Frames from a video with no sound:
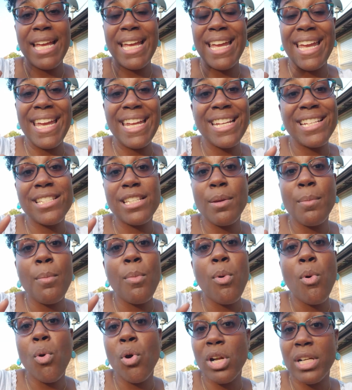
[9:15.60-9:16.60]
It is
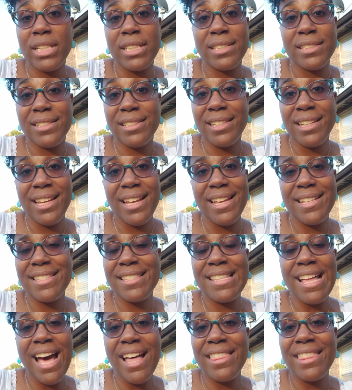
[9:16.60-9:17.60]
important. It's
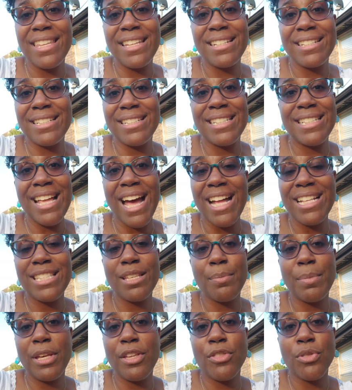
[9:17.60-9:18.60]
not that not
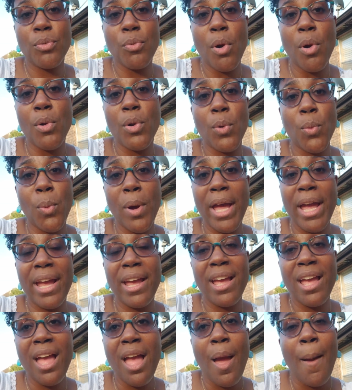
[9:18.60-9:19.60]
to be thrown
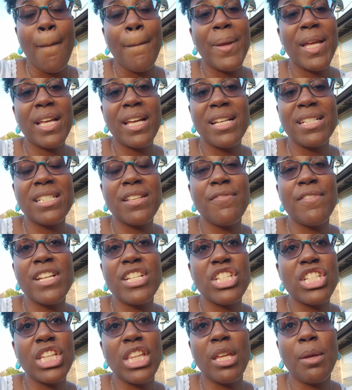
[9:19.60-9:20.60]
away because
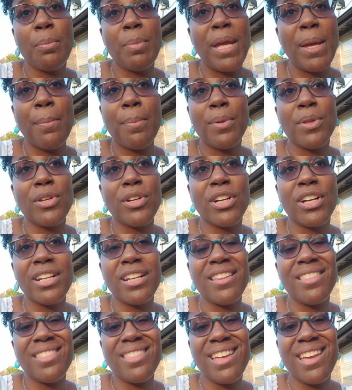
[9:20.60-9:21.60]
eventually people are going
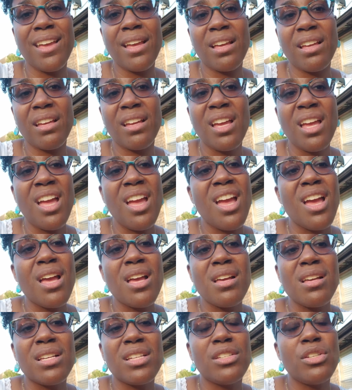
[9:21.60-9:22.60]
to think
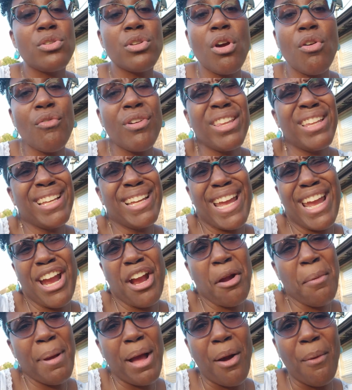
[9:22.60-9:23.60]
you don't really
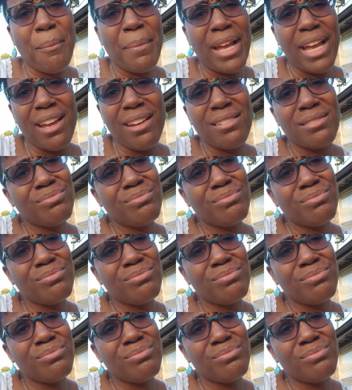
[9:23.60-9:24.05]
care about me